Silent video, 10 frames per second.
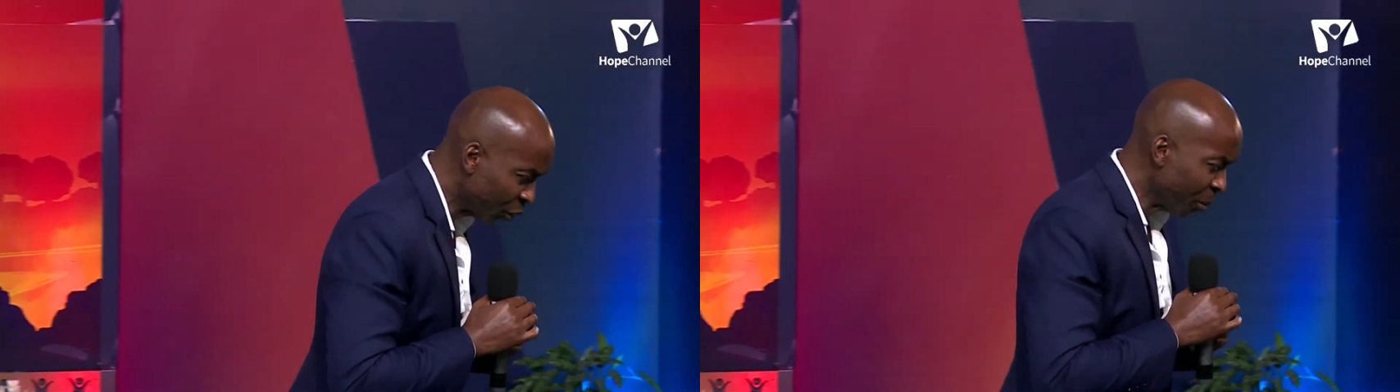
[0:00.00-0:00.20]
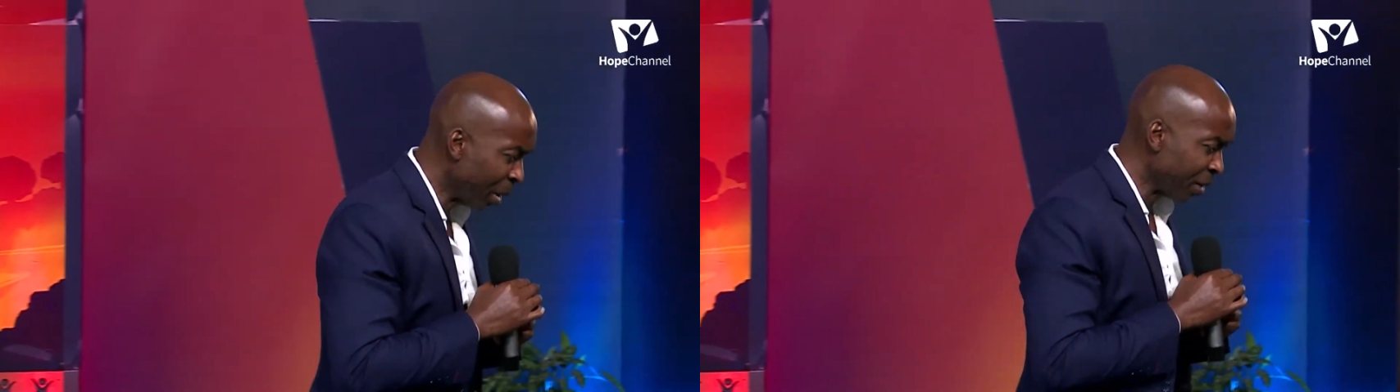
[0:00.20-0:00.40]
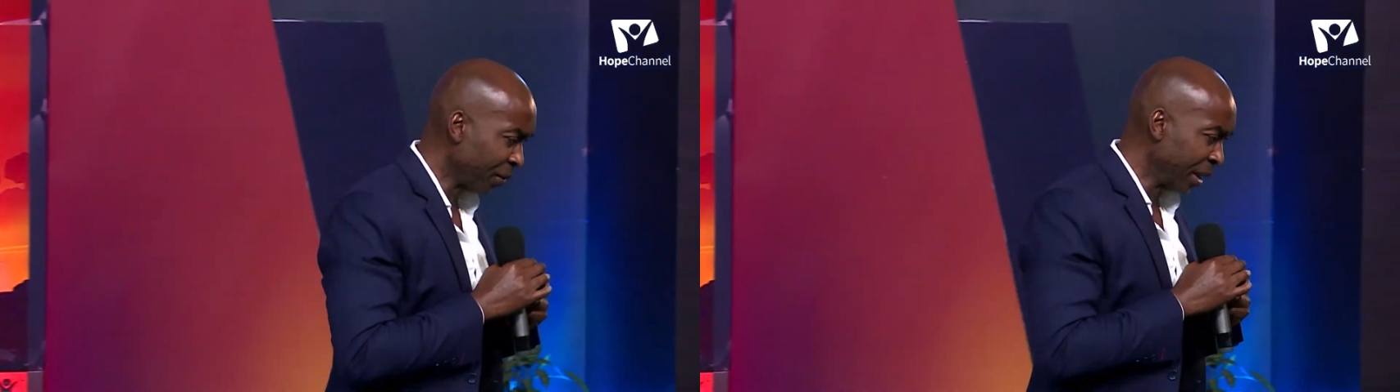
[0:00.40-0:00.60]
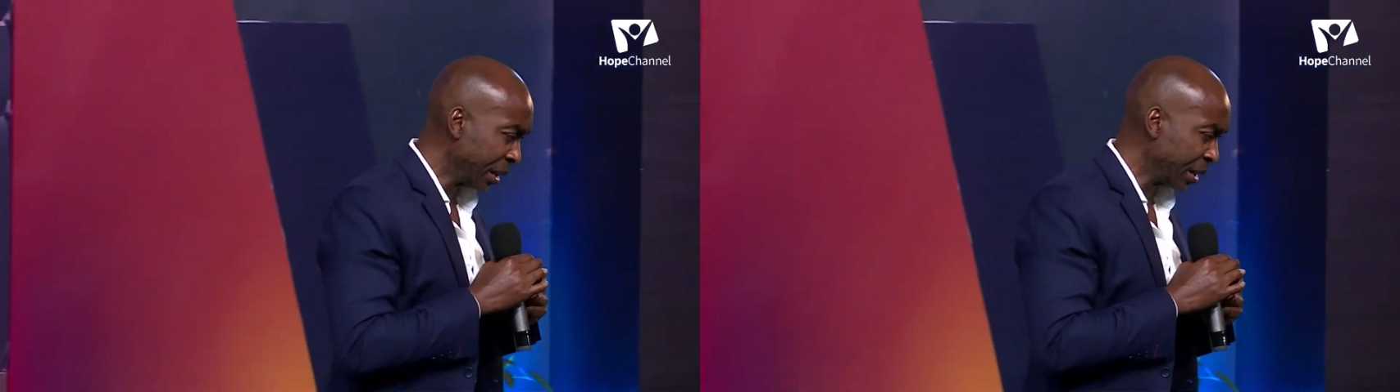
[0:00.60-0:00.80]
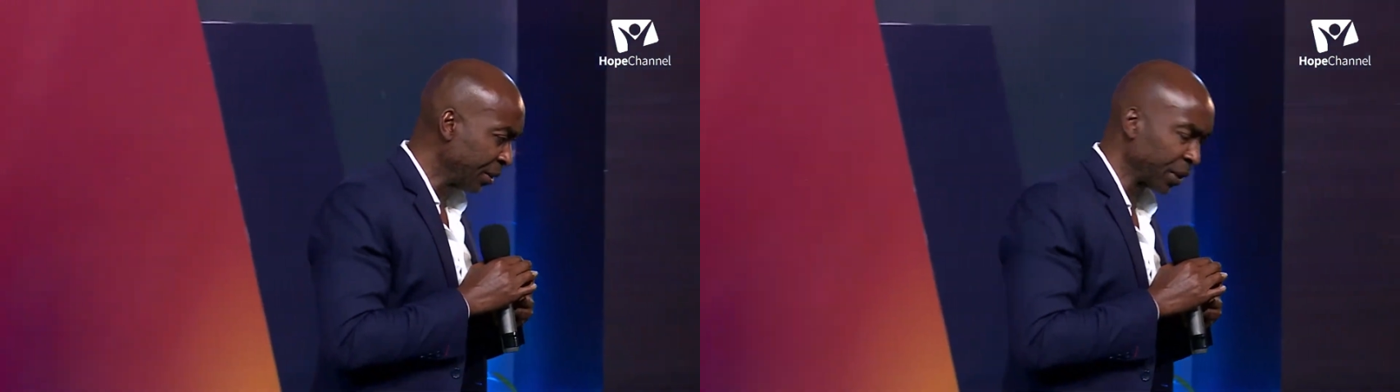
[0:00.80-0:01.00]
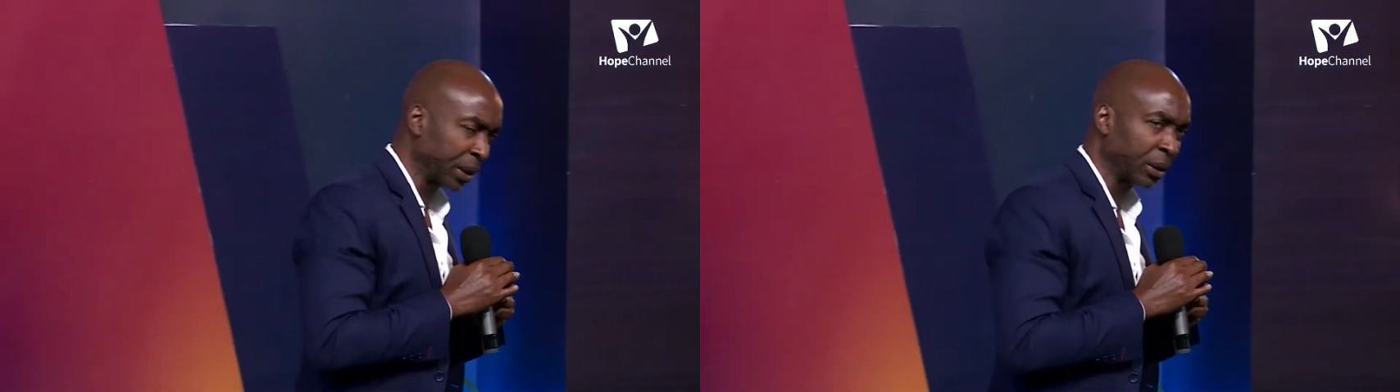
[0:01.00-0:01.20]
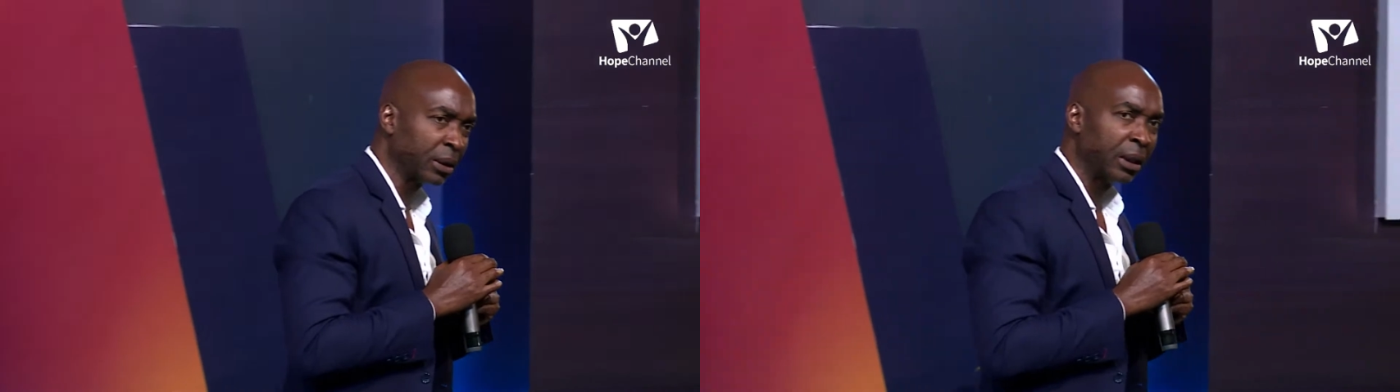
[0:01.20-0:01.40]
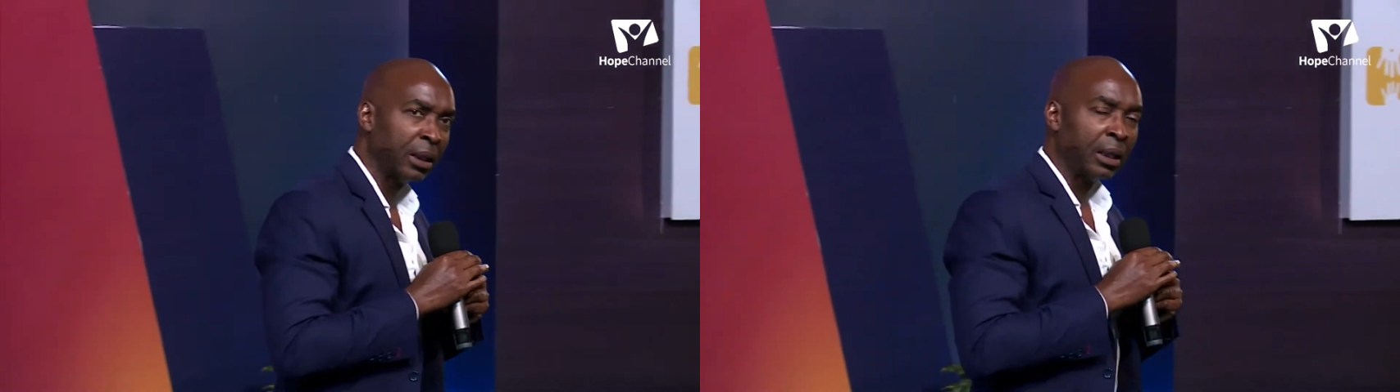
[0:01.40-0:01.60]
you might find it difficult,
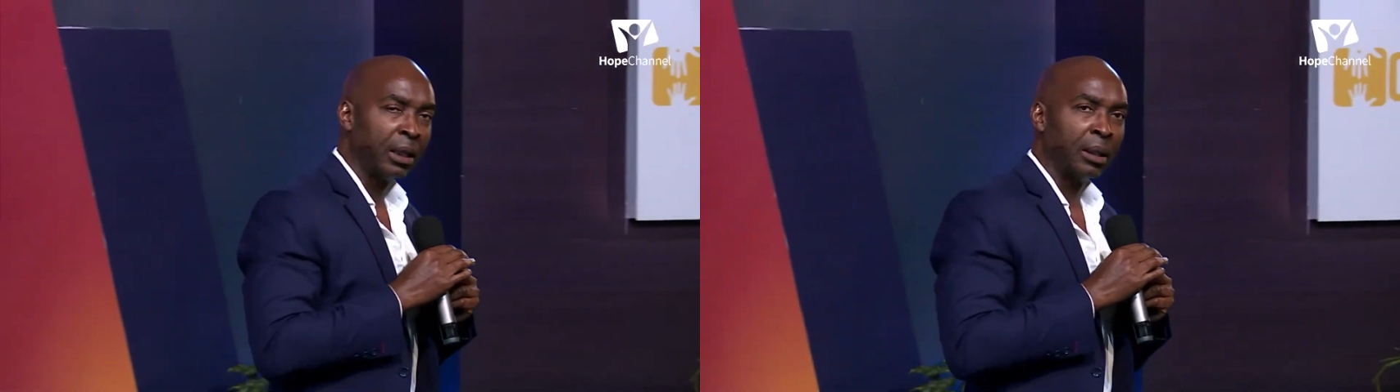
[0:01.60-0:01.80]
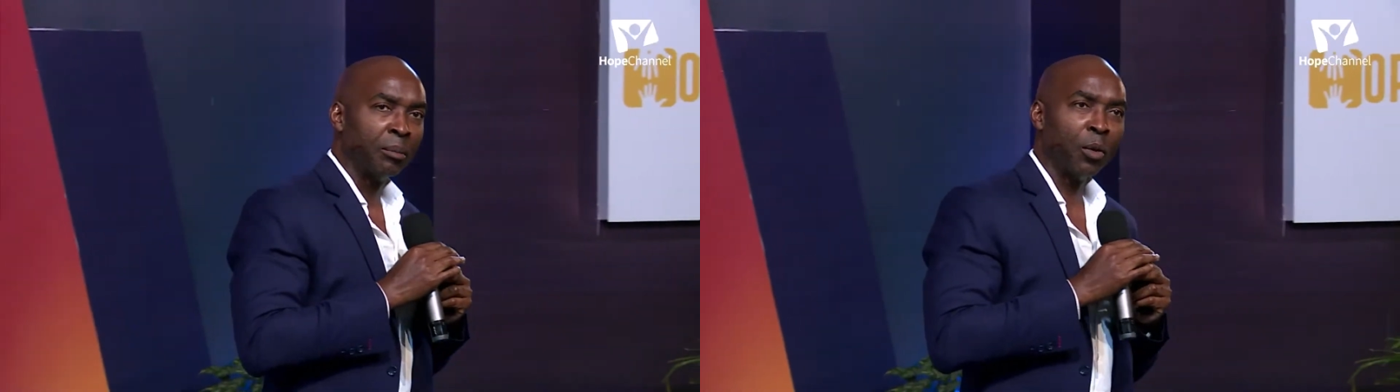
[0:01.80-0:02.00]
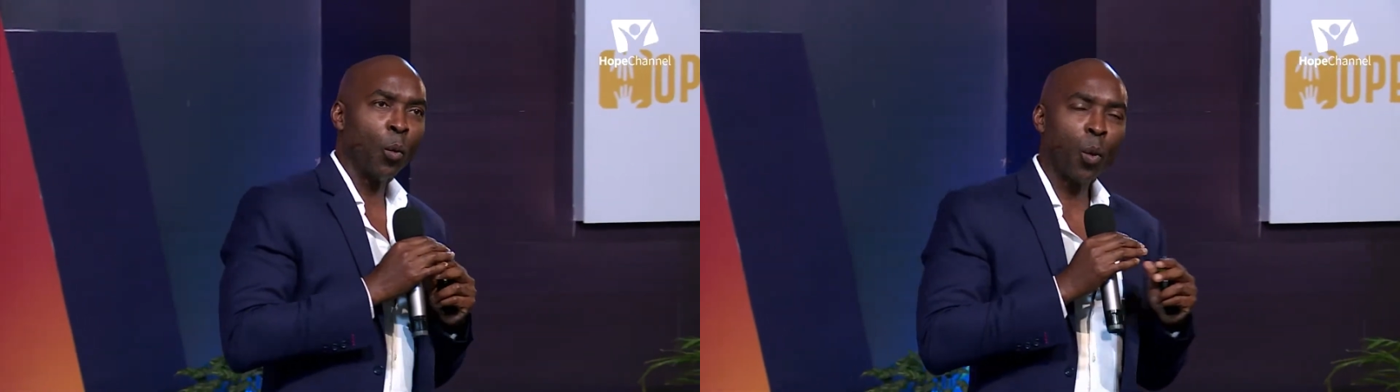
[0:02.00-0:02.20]
but